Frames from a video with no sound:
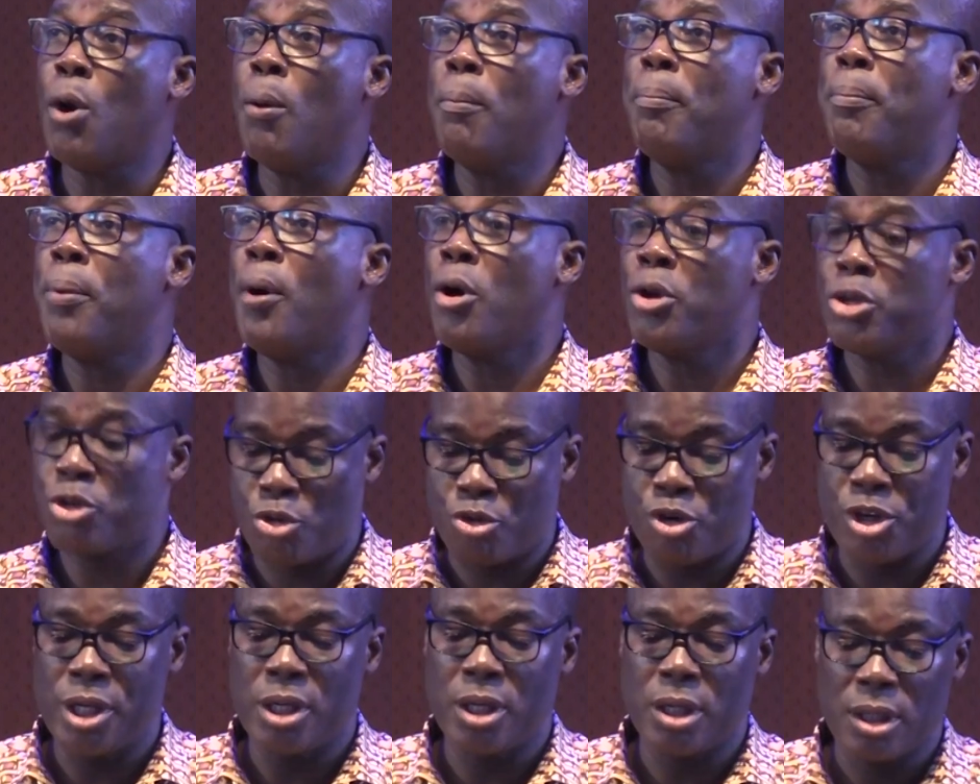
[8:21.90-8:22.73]

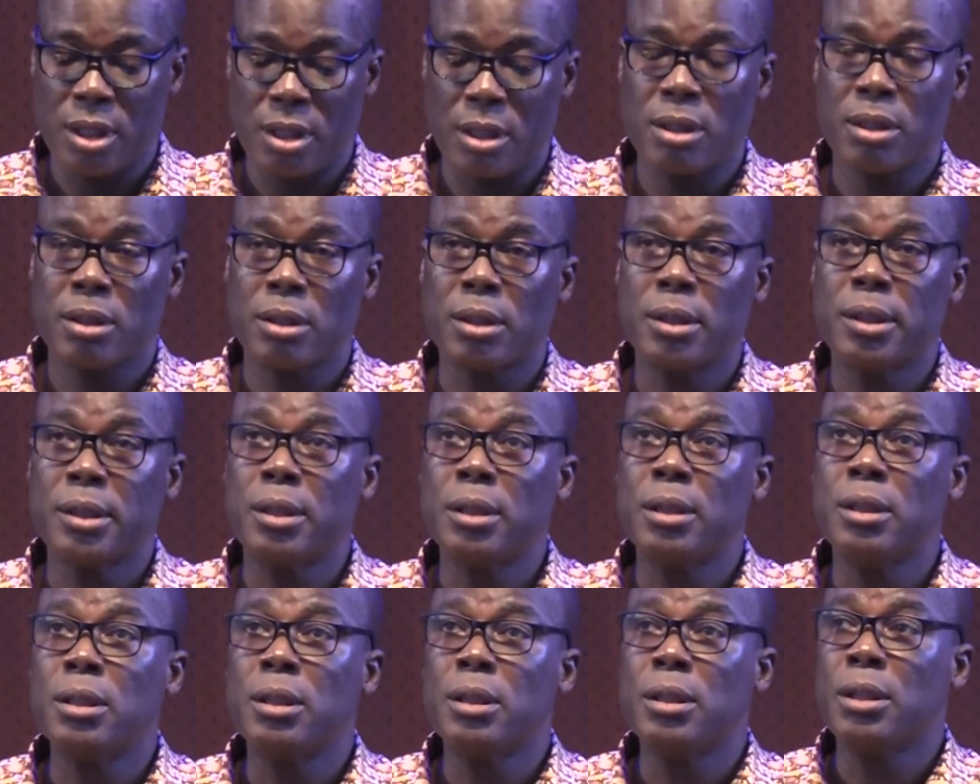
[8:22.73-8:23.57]
compulsory
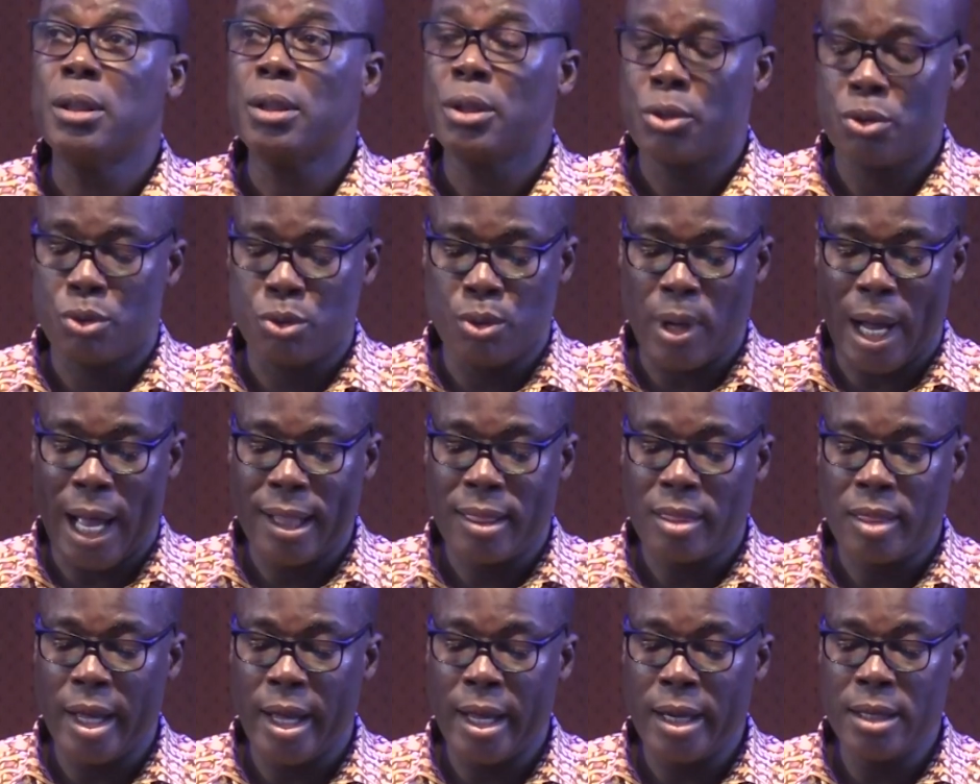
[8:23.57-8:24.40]
to
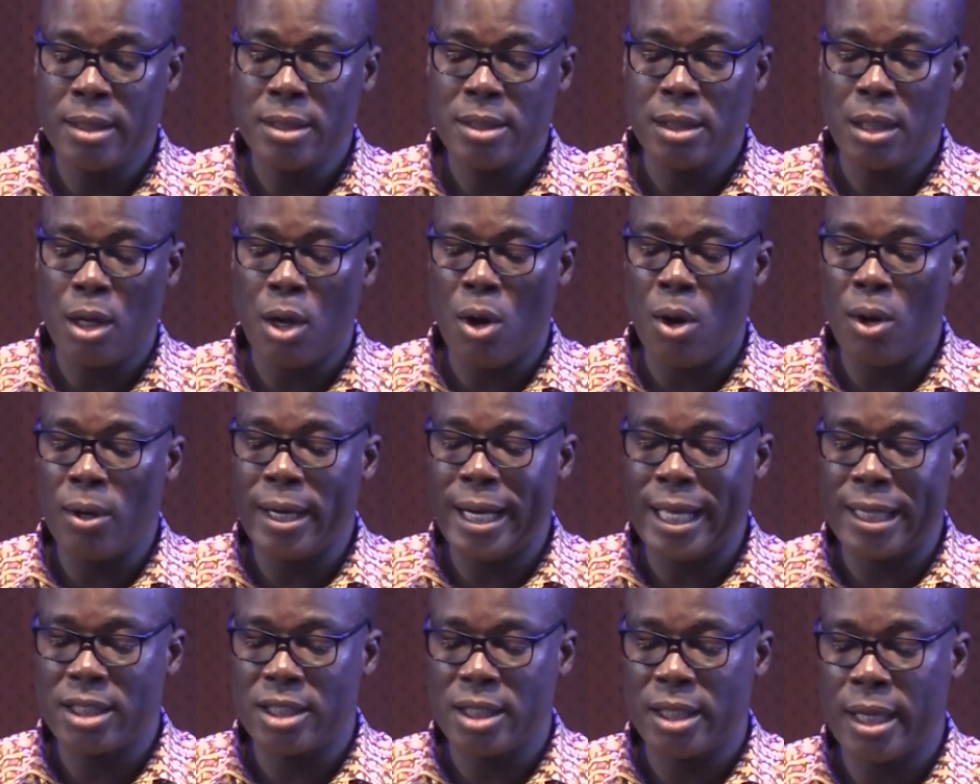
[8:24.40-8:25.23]
attend all
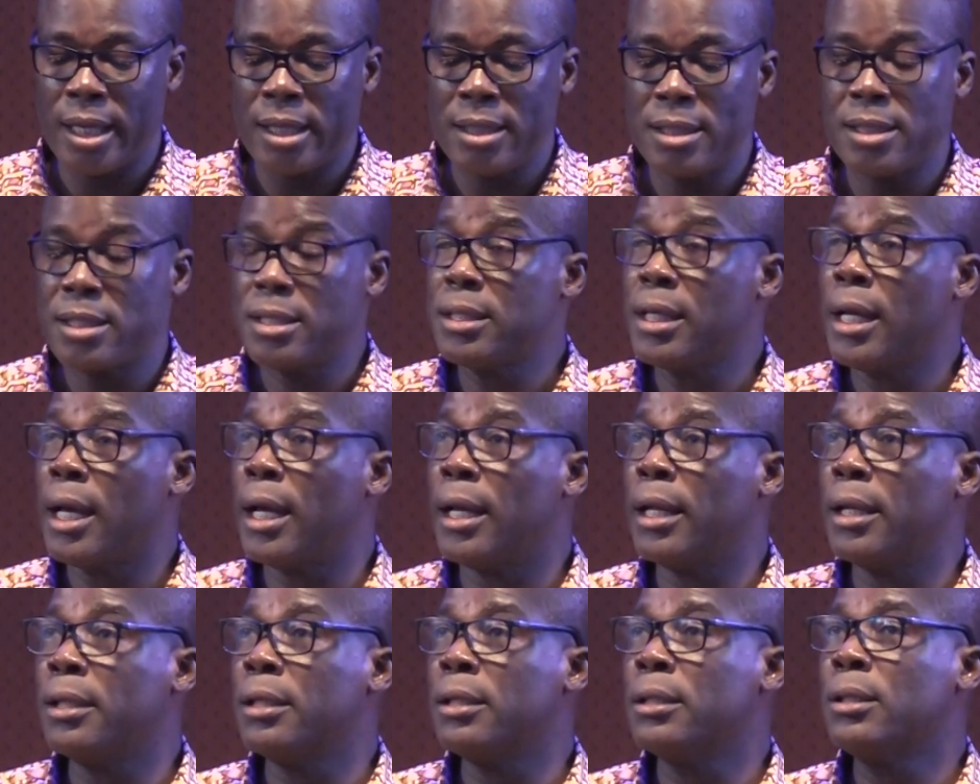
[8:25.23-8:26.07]
lectures
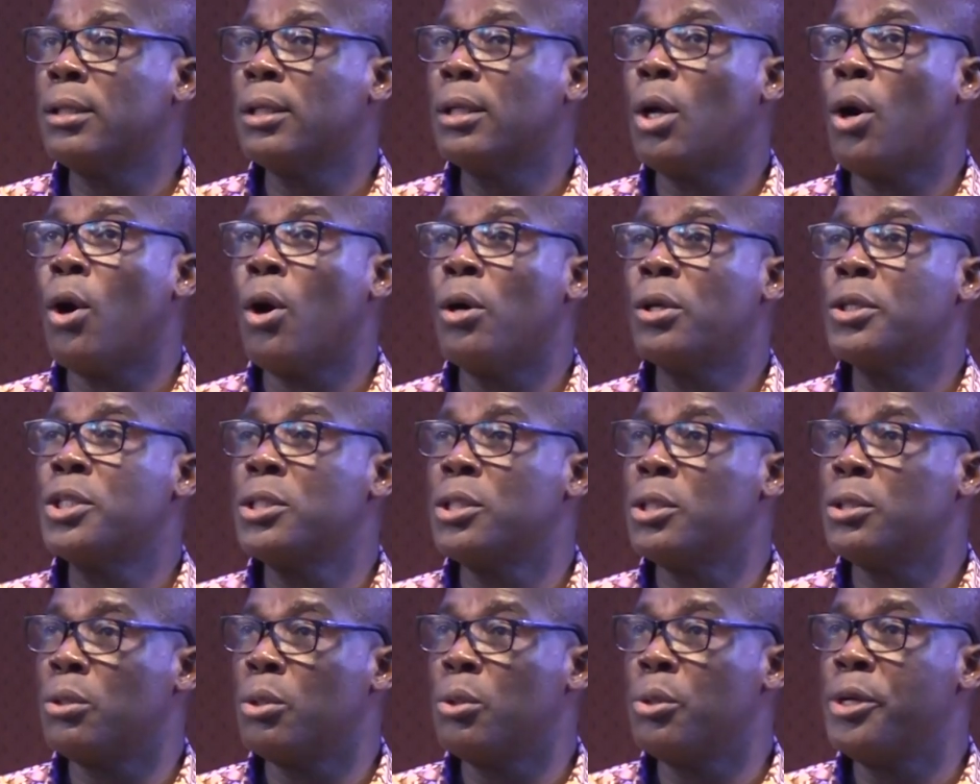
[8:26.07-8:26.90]
and all
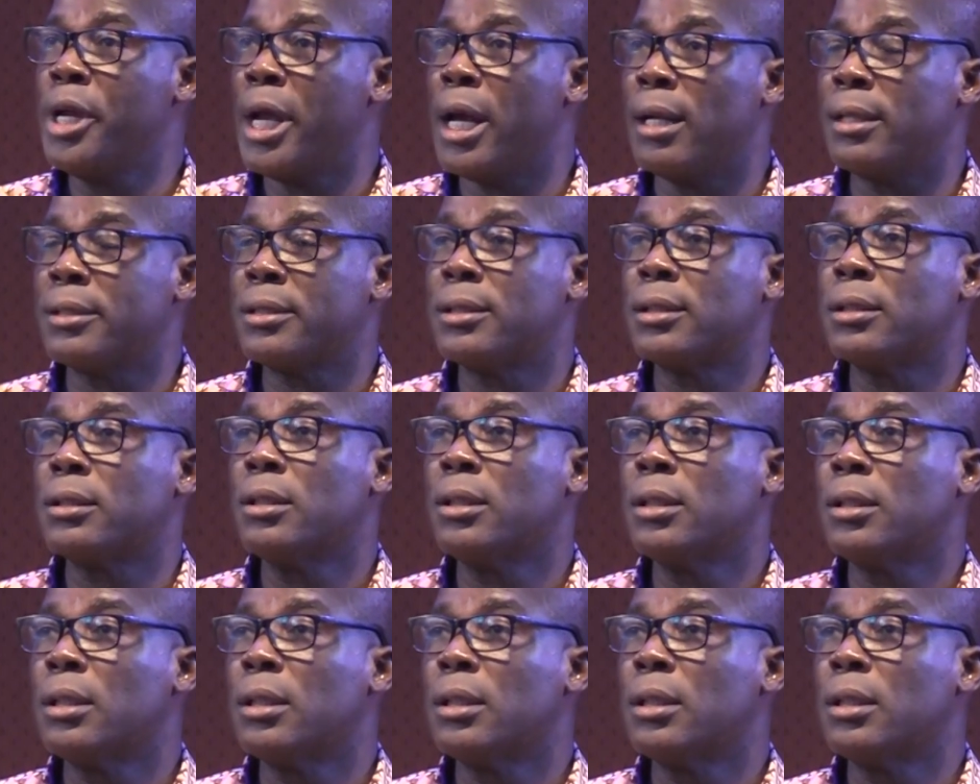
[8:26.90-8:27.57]
tutorials.